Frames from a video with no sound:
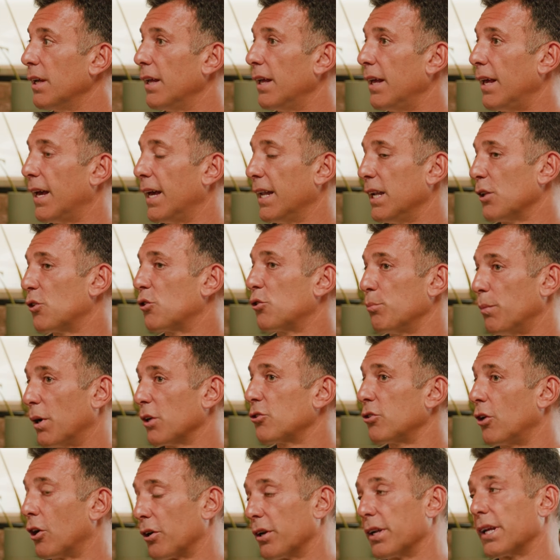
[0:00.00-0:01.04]
And it's much
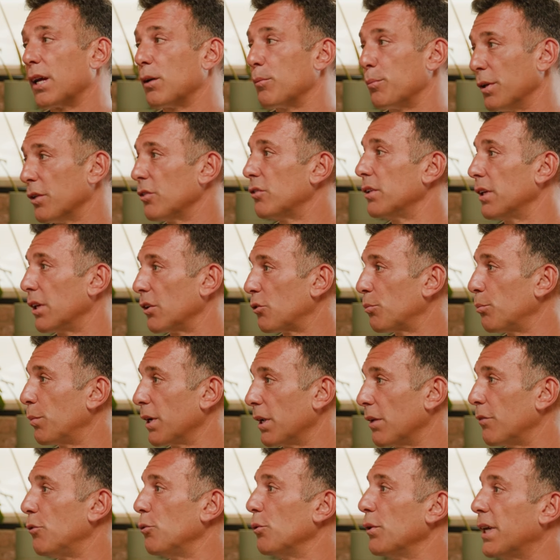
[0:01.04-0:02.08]
harder to get business, but
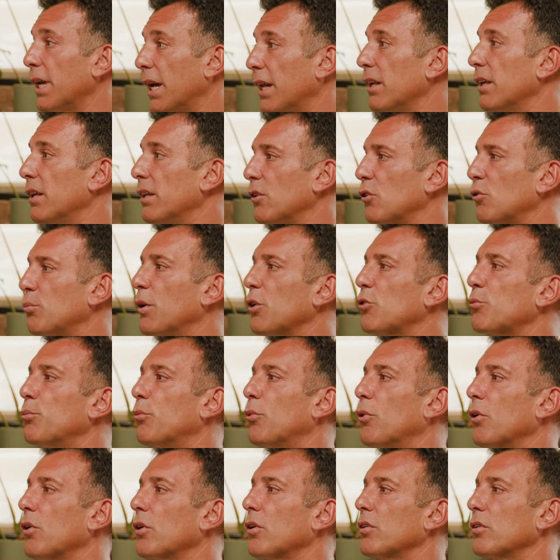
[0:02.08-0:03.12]
if you get it, it's much
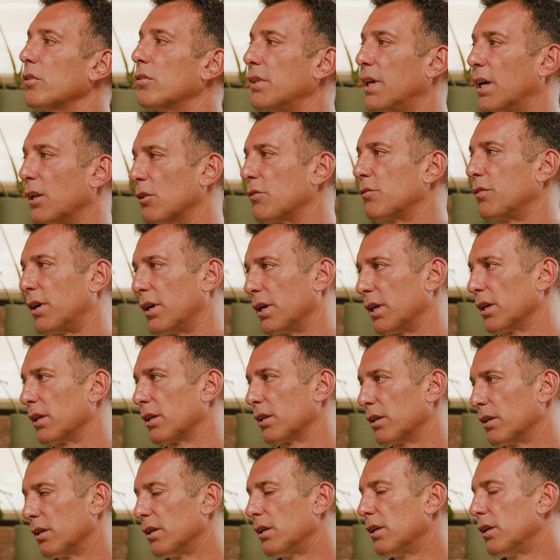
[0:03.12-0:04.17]
more satisfying.
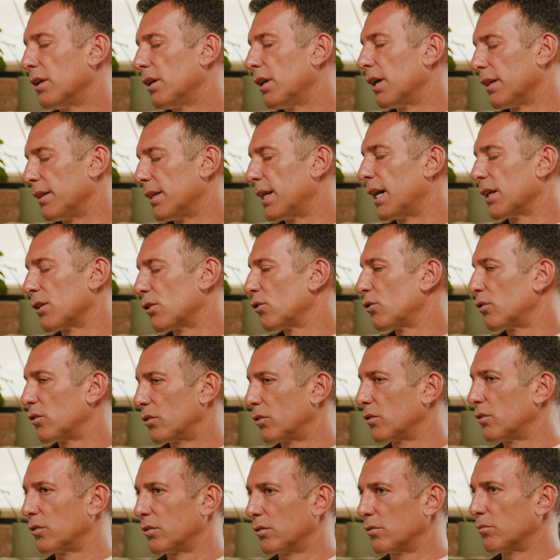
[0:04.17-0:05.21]
And
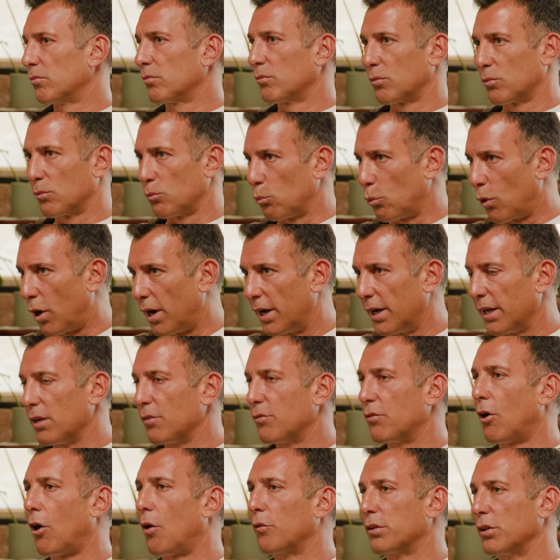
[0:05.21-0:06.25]
that's why I
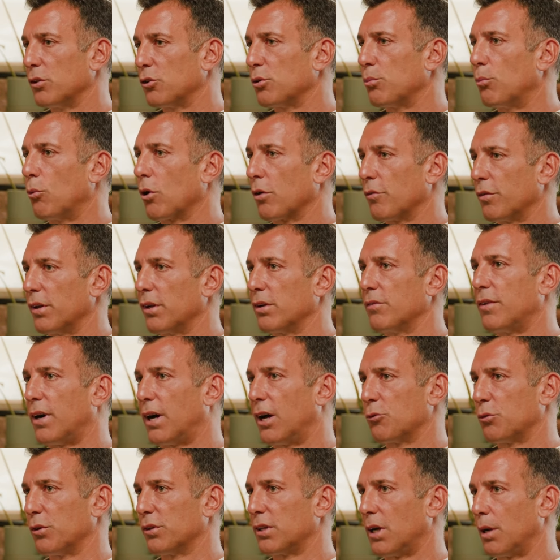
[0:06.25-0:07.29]
evolved into more of an
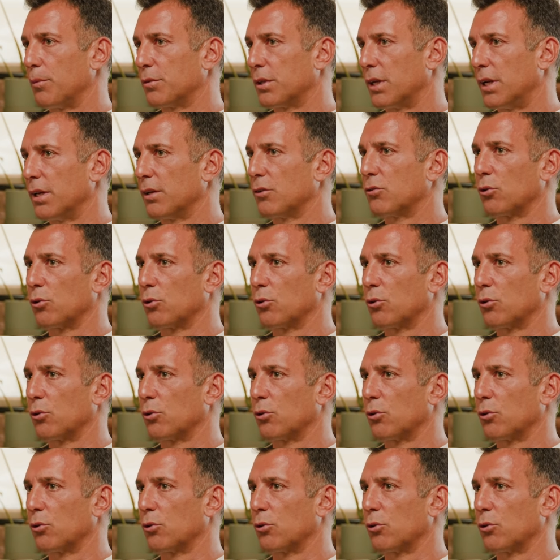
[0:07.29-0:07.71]
advisory type setting.